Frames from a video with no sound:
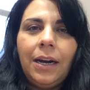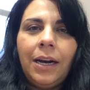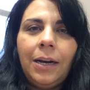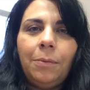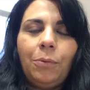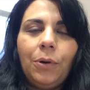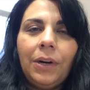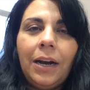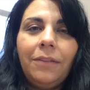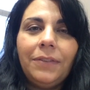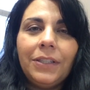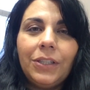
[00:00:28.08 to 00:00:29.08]
uh, pour
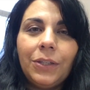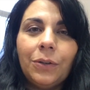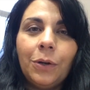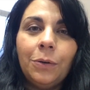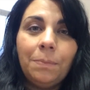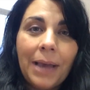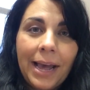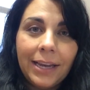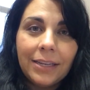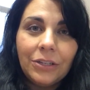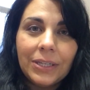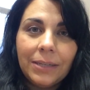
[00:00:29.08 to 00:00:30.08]
off into your own
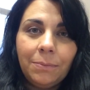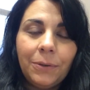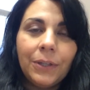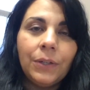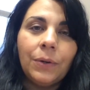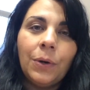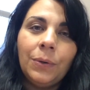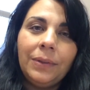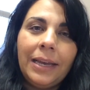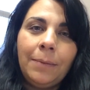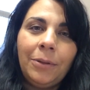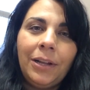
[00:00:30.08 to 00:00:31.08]
packaging, put your own
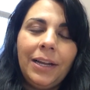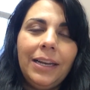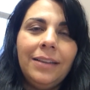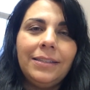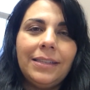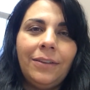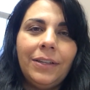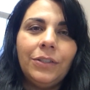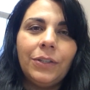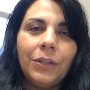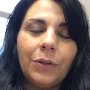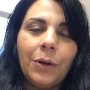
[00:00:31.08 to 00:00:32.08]
label on, and sell
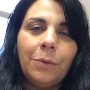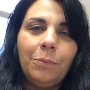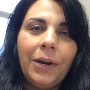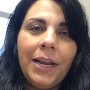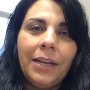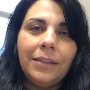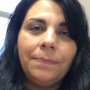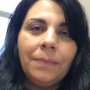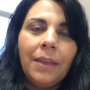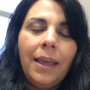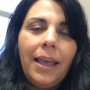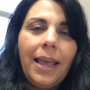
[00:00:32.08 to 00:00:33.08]
under your own brand.
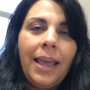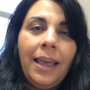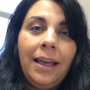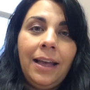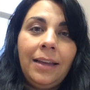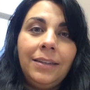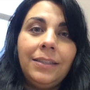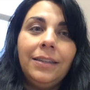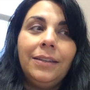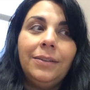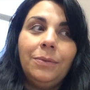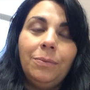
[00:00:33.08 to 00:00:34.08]
And
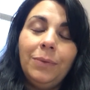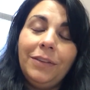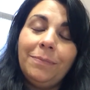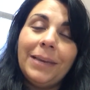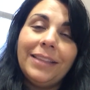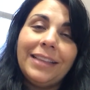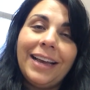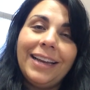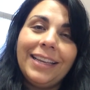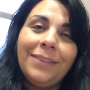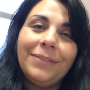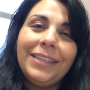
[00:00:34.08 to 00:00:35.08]
we've made
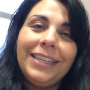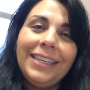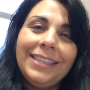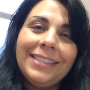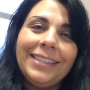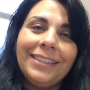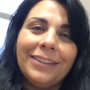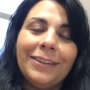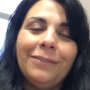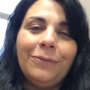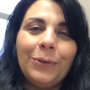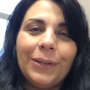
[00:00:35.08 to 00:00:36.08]
that even easier
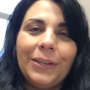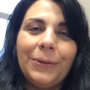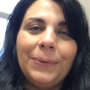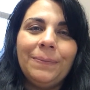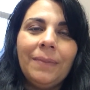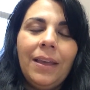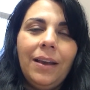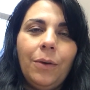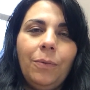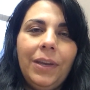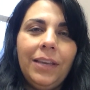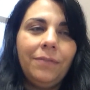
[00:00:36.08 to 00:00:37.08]
for you.
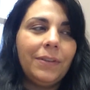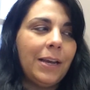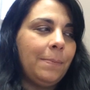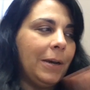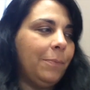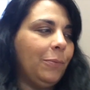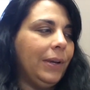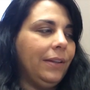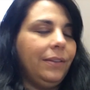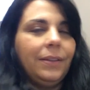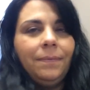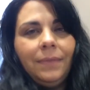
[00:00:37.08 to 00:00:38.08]
We've come up
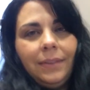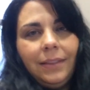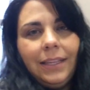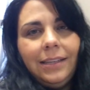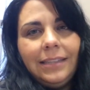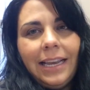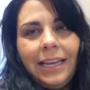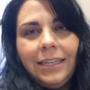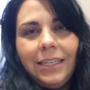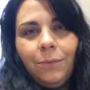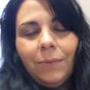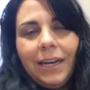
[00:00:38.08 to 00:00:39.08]
with these
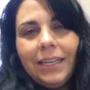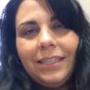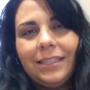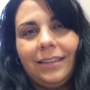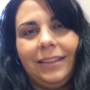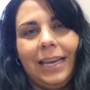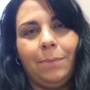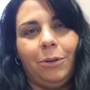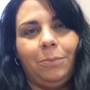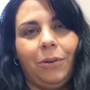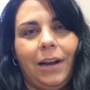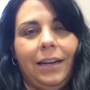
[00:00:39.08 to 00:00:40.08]
handy ready to
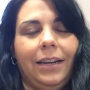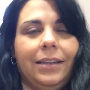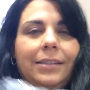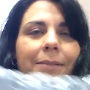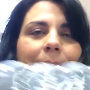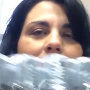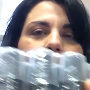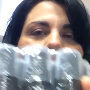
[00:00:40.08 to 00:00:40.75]
label products.